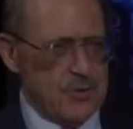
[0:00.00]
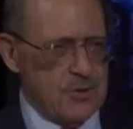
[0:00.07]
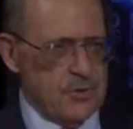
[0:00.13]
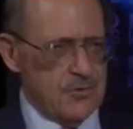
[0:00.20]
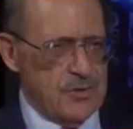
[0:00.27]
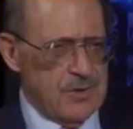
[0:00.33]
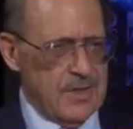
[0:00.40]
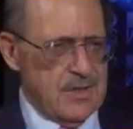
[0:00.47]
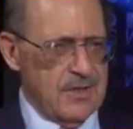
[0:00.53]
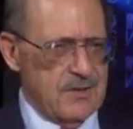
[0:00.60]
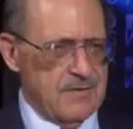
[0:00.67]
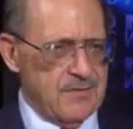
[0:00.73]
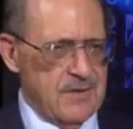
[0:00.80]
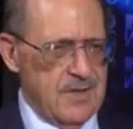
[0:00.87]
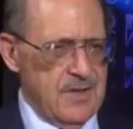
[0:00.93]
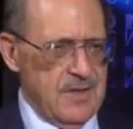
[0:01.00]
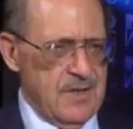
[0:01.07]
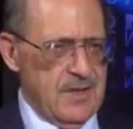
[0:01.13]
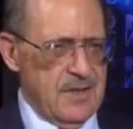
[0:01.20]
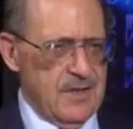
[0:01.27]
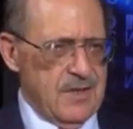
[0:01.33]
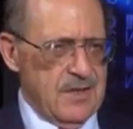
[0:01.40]
children. I have
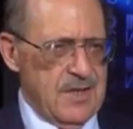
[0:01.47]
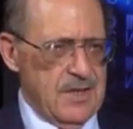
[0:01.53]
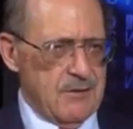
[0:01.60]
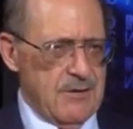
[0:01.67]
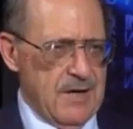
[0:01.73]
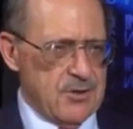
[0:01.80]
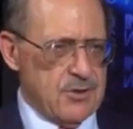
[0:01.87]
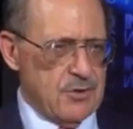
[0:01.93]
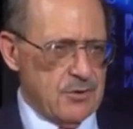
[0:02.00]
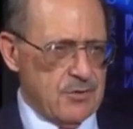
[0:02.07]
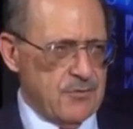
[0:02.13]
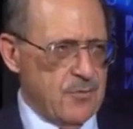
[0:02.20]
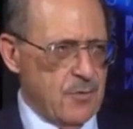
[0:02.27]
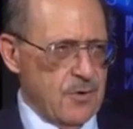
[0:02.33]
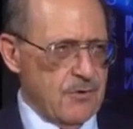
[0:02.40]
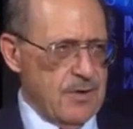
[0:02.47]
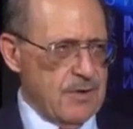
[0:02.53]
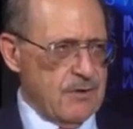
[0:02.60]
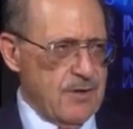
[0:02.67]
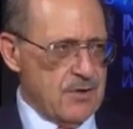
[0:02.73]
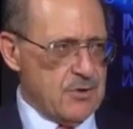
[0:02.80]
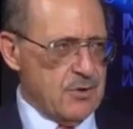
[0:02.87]
8 grandchildren, 4
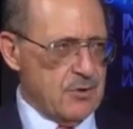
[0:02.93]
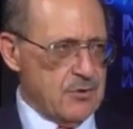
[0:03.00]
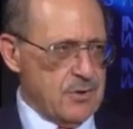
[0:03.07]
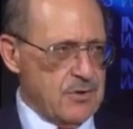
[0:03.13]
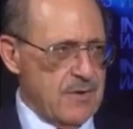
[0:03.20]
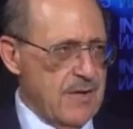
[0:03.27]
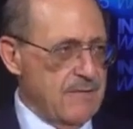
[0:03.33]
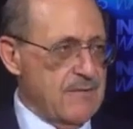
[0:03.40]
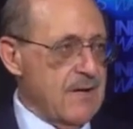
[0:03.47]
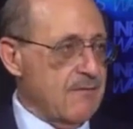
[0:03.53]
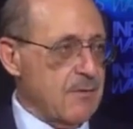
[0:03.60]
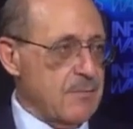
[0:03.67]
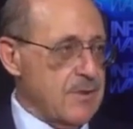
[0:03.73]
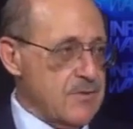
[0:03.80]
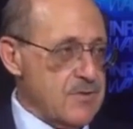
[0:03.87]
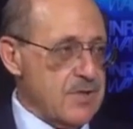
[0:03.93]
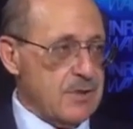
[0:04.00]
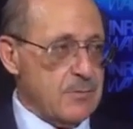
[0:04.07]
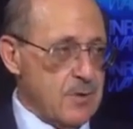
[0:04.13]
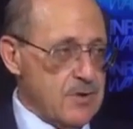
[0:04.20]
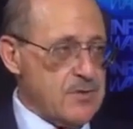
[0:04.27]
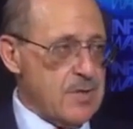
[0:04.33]
great-grandchildren. And they've never been
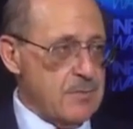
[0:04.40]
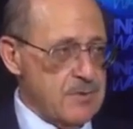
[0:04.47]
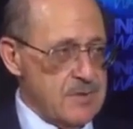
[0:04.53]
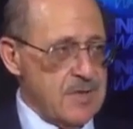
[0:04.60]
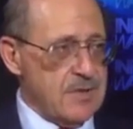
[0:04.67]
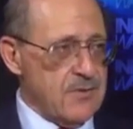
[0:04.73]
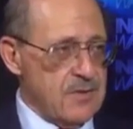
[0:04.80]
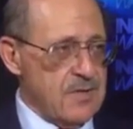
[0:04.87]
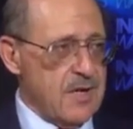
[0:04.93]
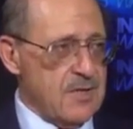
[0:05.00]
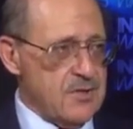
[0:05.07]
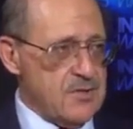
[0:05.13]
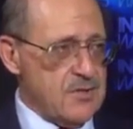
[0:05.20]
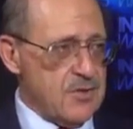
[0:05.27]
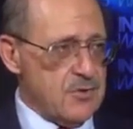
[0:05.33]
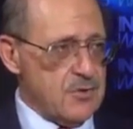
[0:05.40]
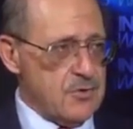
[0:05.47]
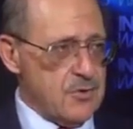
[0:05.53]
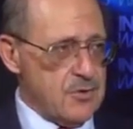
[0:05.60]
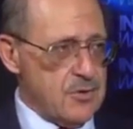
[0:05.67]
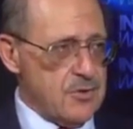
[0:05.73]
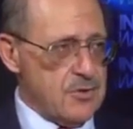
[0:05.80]
sick because they've been taking the 90 essential
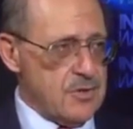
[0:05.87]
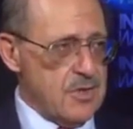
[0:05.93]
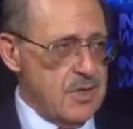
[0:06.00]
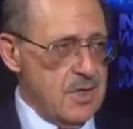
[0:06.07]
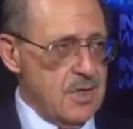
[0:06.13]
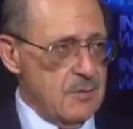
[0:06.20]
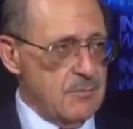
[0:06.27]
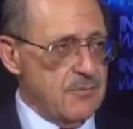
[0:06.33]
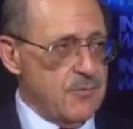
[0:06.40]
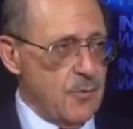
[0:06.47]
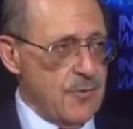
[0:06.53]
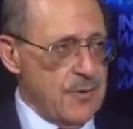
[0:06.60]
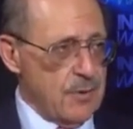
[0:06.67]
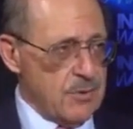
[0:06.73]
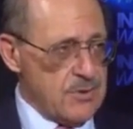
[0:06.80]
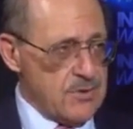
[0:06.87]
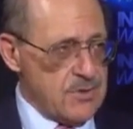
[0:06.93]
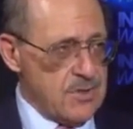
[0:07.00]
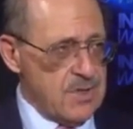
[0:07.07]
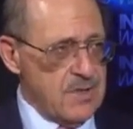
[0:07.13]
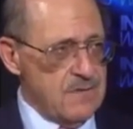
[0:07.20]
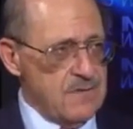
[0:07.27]
nutrients before they were
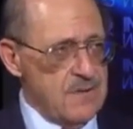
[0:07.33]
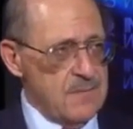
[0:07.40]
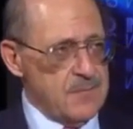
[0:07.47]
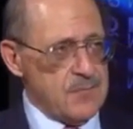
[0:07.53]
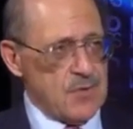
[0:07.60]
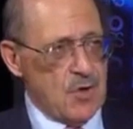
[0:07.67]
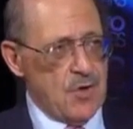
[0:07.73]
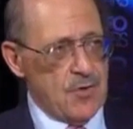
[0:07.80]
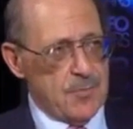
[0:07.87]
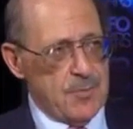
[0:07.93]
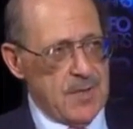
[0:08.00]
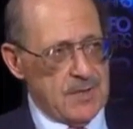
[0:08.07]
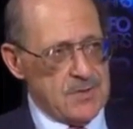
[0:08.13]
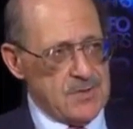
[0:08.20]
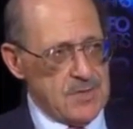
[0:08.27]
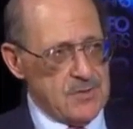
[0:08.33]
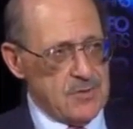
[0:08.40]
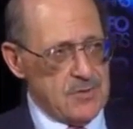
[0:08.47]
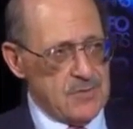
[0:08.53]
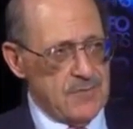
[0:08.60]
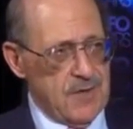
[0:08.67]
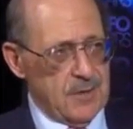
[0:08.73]
conceived. All the pregnancies
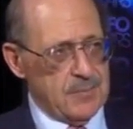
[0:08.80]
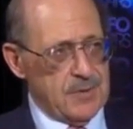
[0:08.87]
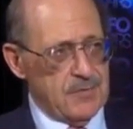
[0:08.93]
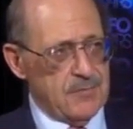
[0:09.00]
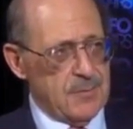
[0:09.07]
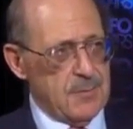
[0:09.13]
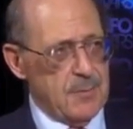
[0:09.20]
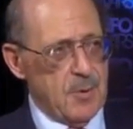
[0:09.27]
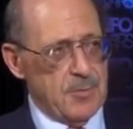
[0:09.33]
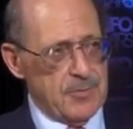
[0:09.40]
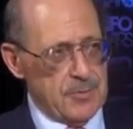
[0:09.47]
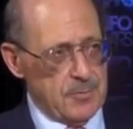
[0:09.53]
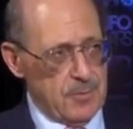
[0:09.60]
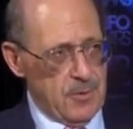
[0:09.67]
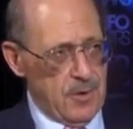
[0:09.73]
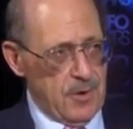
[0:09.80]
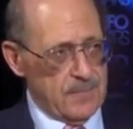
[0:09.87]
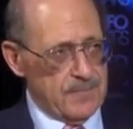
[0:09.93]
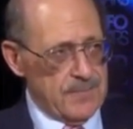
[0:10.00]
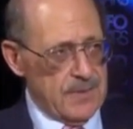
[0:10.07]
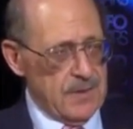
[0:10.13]
are developed in from the moment they're born.